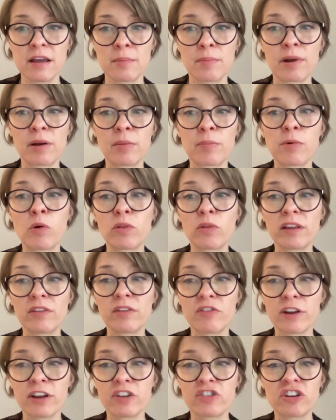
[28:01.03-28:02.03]
but a
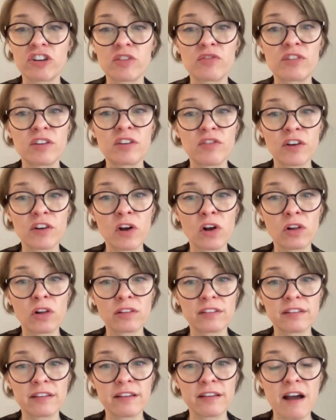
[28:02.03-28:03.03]
proliferation of
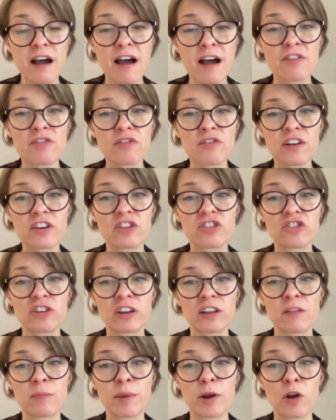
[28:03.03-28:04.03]
difficult, unfinished
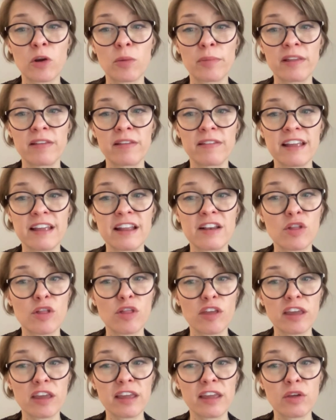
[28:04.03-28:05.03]
experiments in
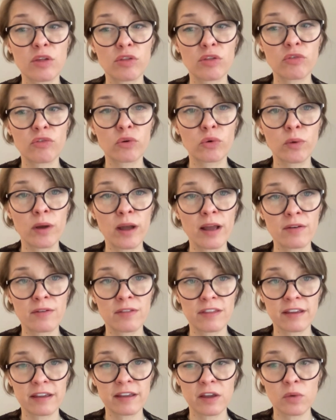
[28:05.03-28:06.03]
thinking through and
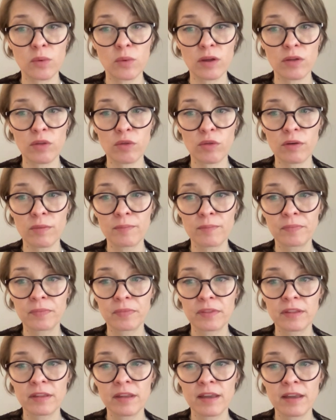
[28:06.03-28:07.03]
thinking with.
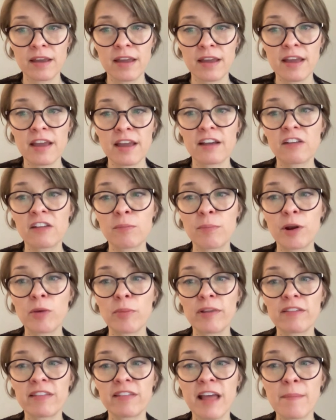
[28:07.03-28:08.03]

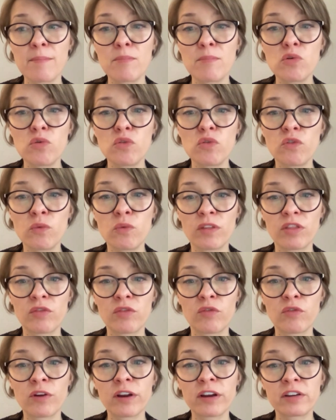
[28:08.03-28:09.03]
Experiments that move with the
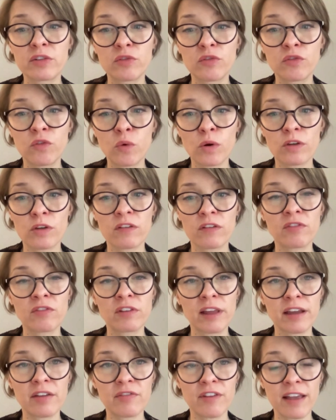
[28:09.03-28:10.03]
frictive force of
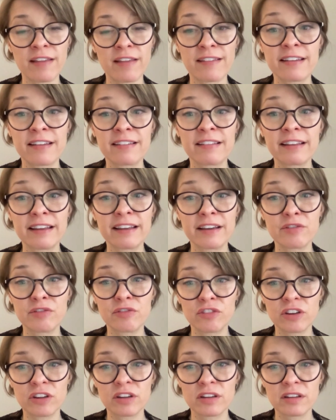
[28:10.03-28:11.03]
life as it is
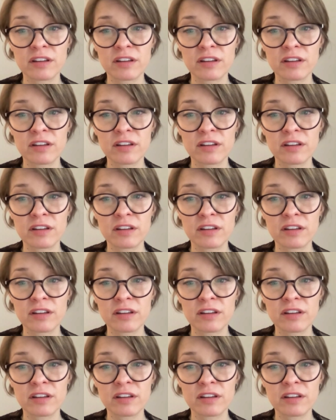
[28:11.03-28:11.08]
lived,